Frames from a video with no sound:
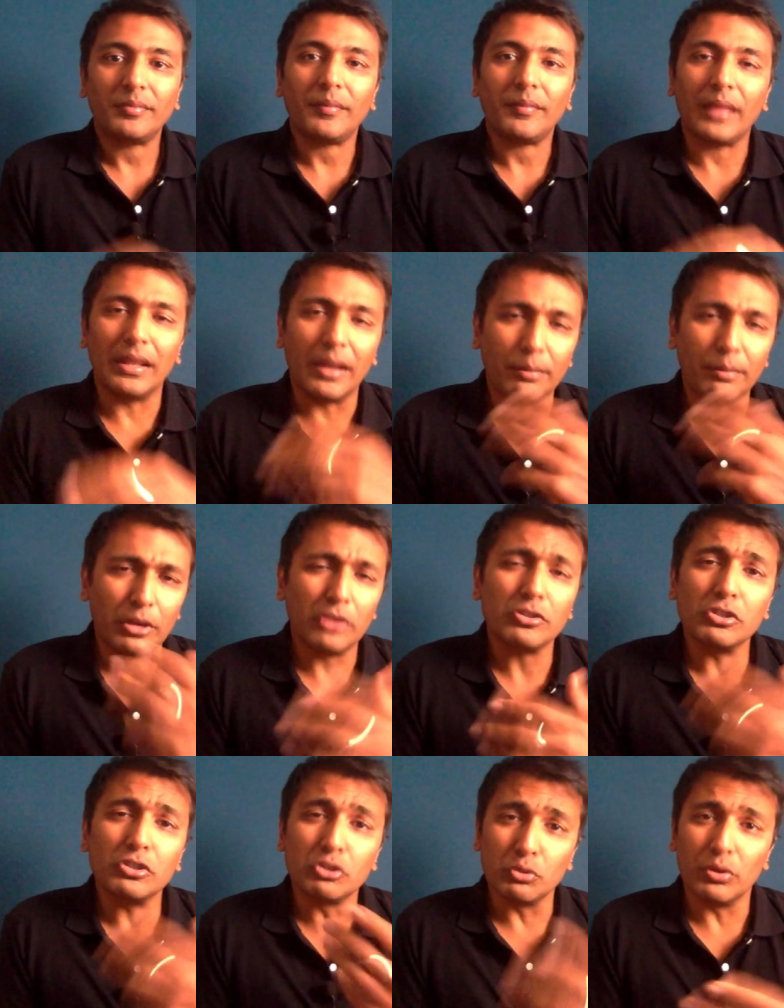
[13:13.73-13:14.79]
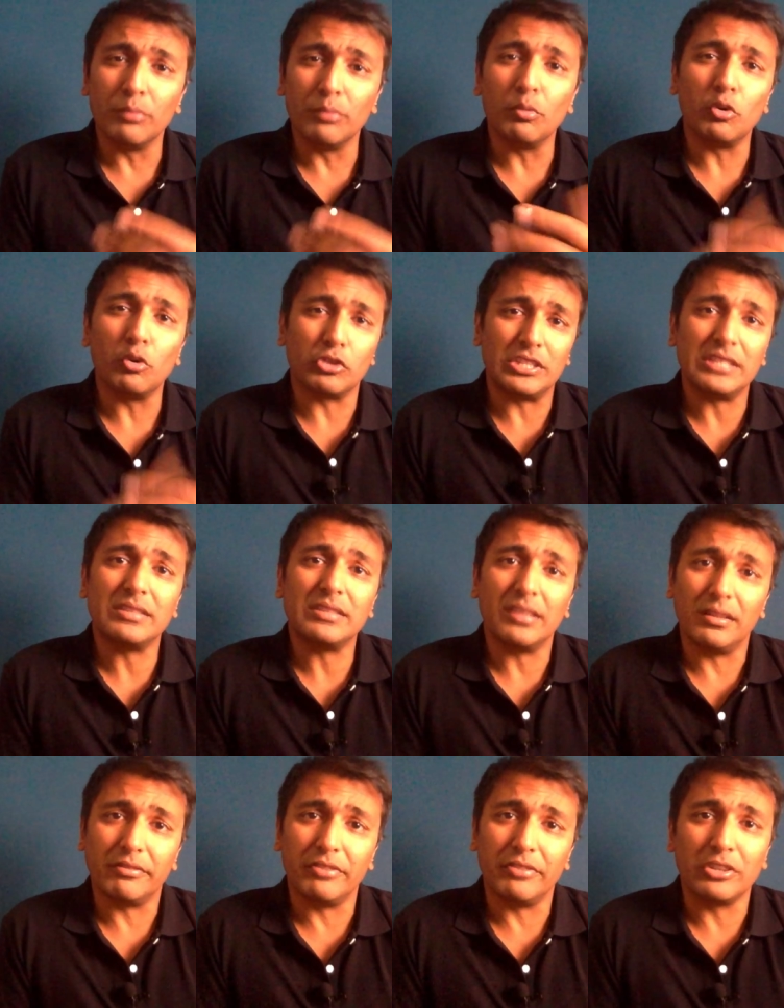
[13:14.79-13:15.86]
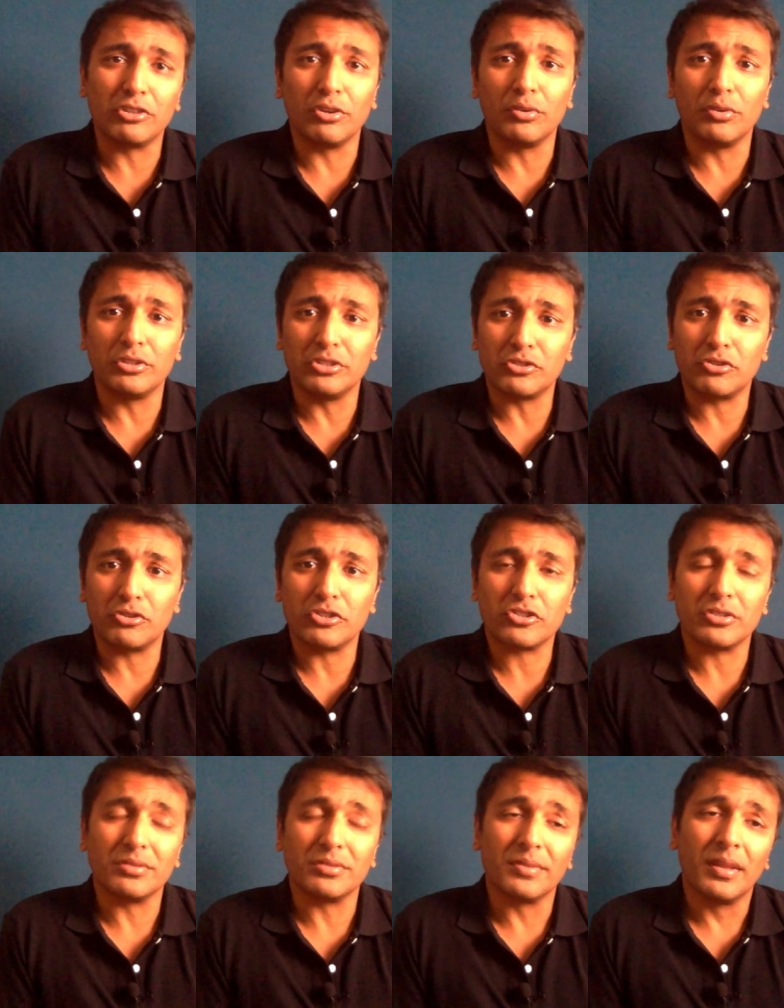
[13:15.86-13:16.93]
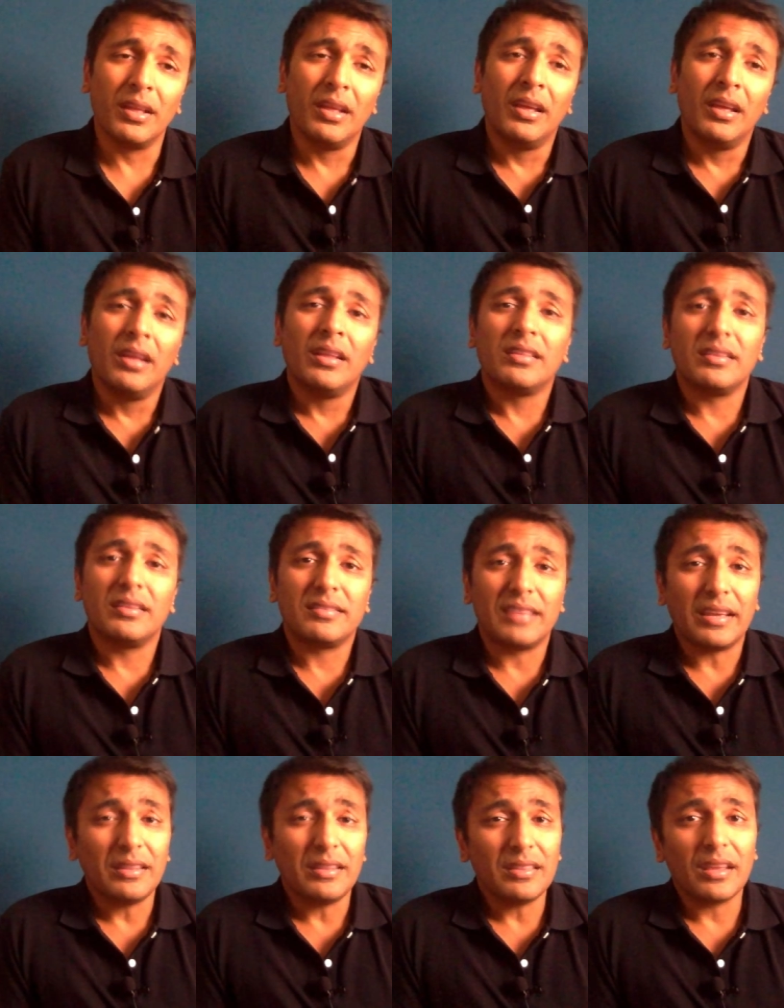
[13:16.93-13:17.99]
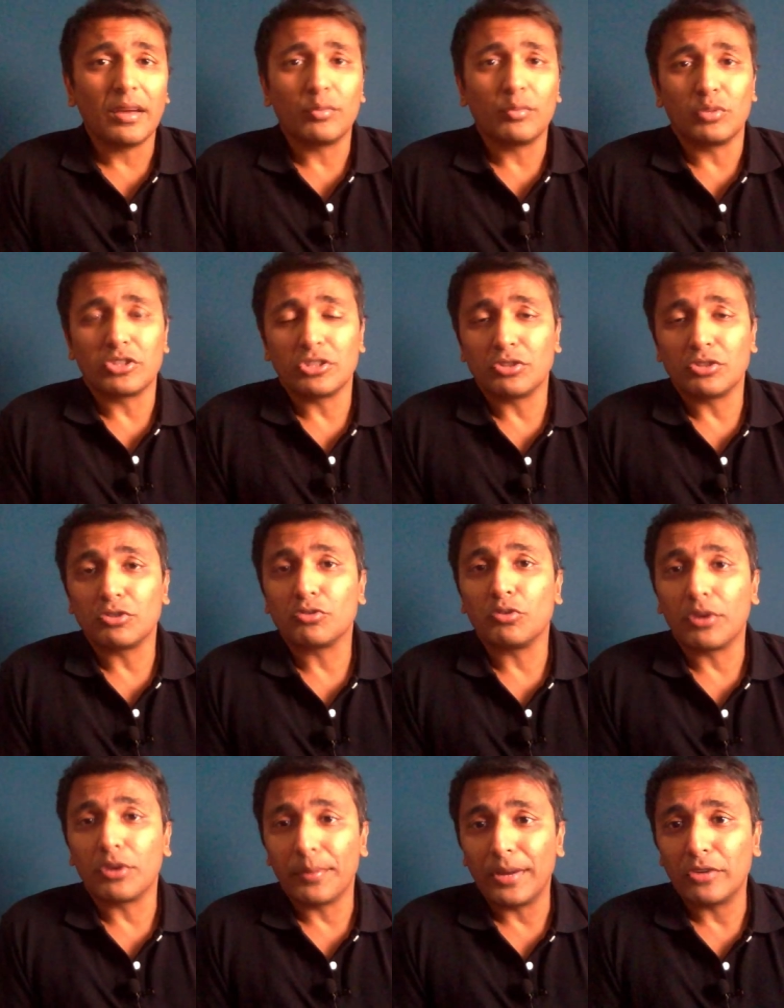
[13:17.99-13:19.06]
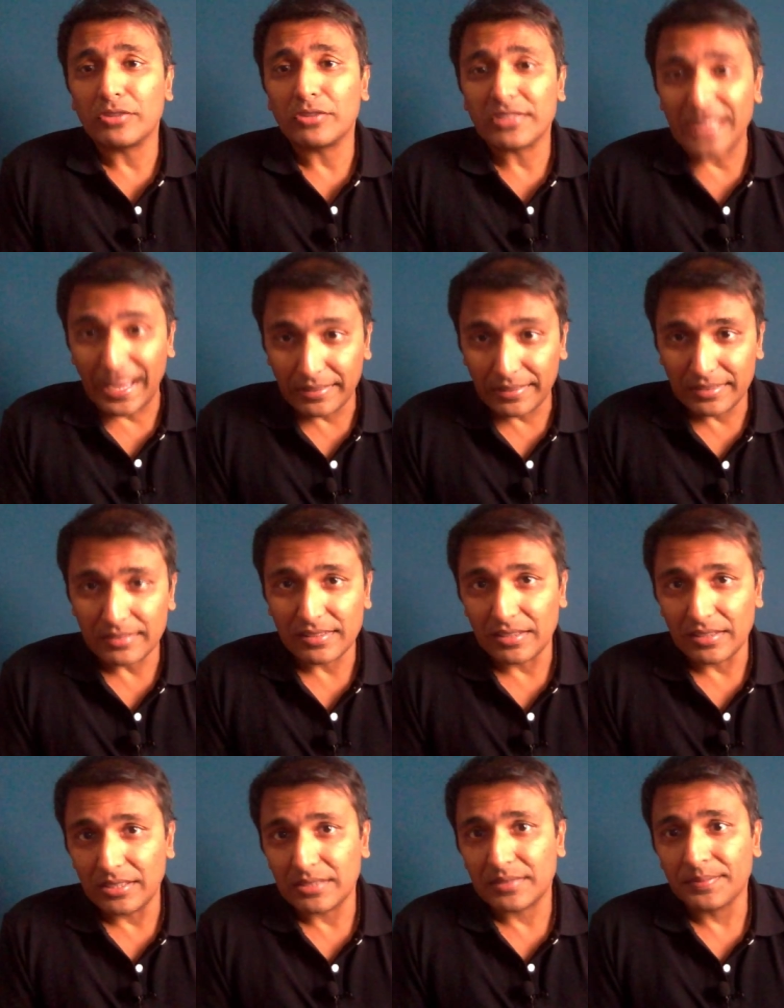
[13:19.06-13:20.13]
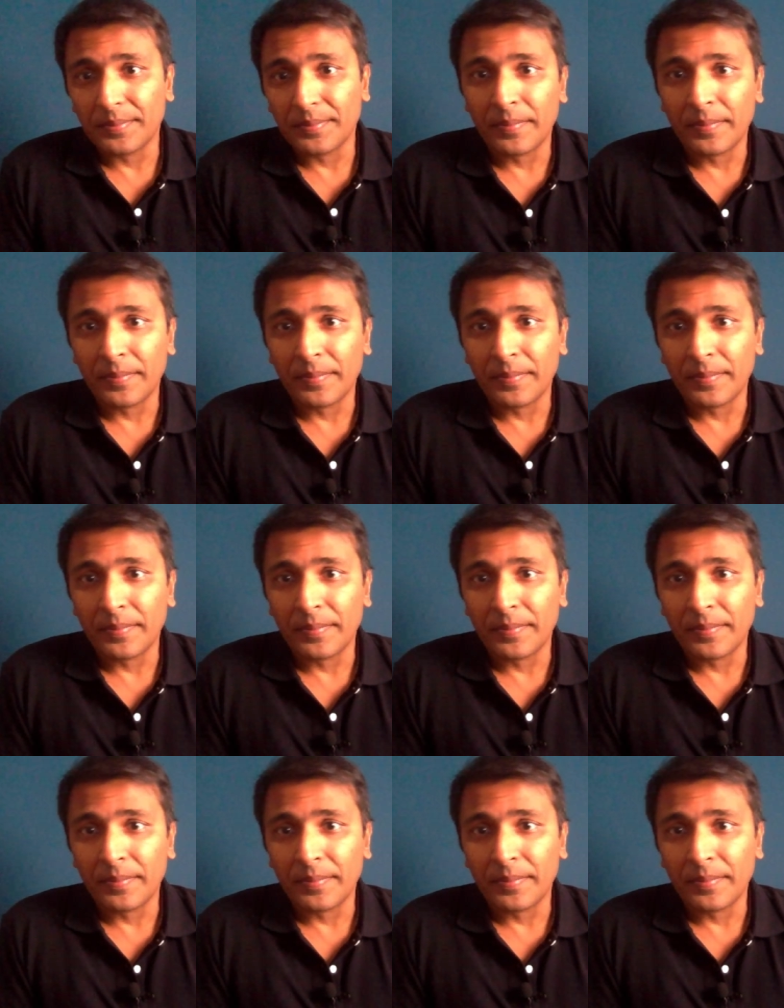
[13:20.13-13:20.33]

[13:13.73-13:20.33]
And I'm going to do a more detailed video on nutrition. The second thing I wanted to talk about is exercise.